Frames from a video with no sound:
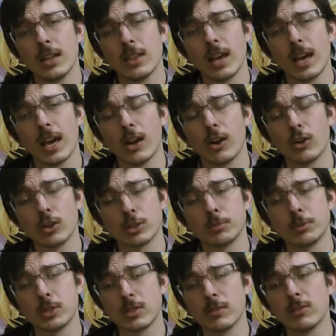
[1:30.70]
that are
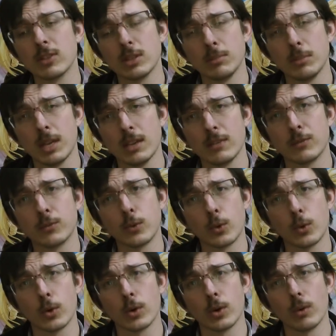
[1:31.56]
specifically made
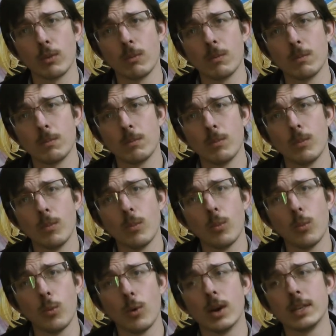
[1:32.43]
for
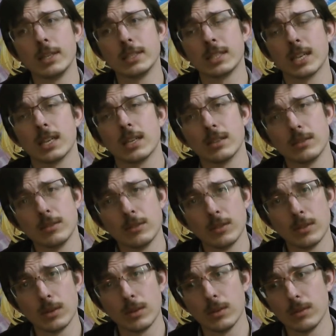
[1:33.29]

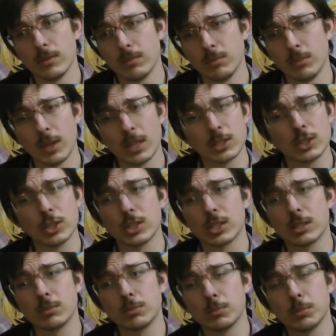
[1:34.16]
not
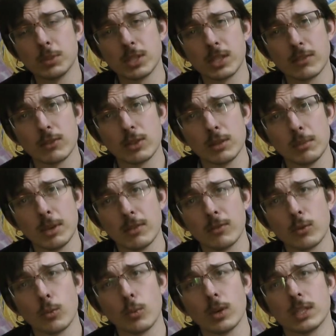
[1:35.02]
just specifically
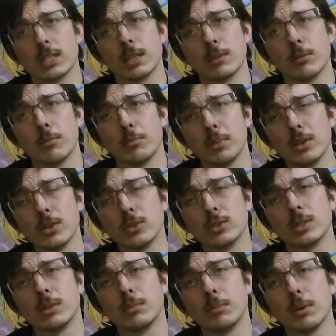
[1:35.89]
made for one type of
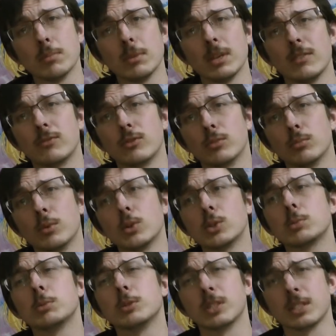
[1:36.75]
build, but made for
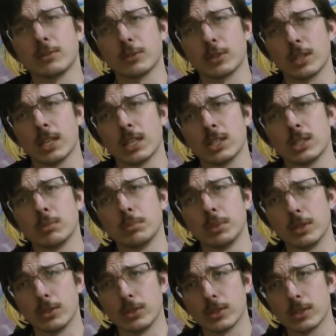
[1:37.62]
multiple different kinds of
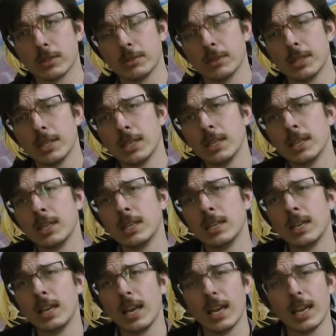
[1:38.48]
builds.
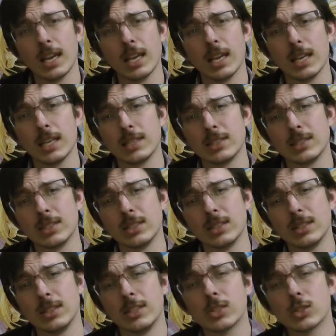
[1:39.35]
And
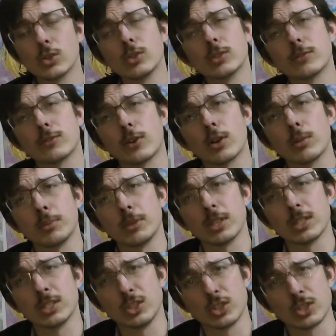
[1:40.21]
this goes far
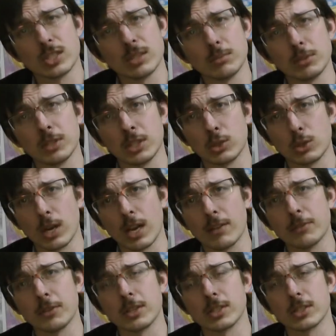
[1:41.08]
beyond just simply
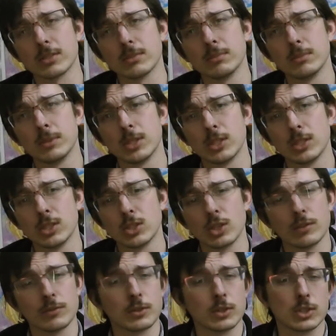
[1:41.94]
graphics.
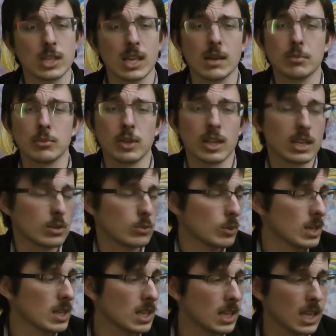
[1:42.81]
So for example, I could
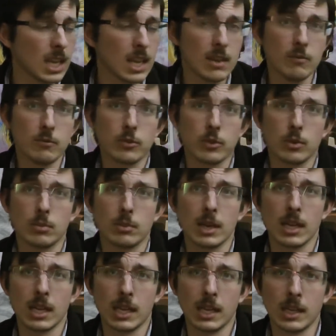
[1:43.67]
write a game for
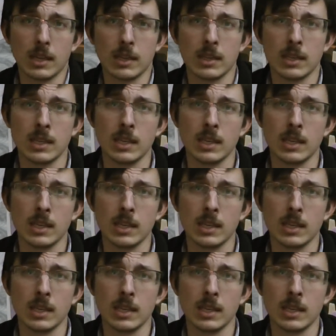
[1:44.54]
my